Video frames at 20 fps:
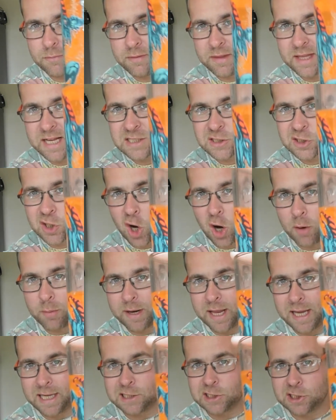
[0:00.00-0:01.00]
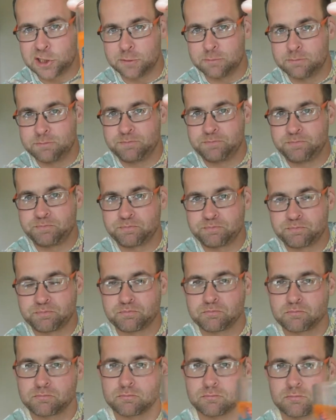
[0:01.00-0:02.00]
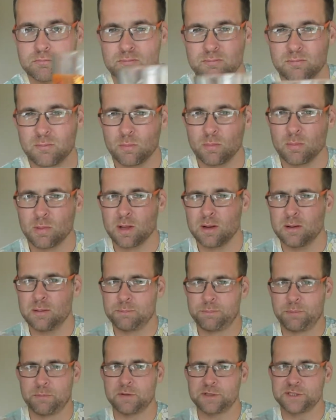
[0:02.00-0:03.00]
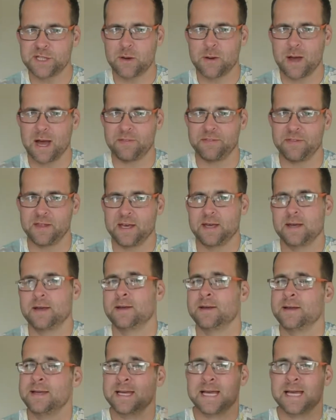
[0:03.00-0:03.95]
there's carbonation, but there's no head there.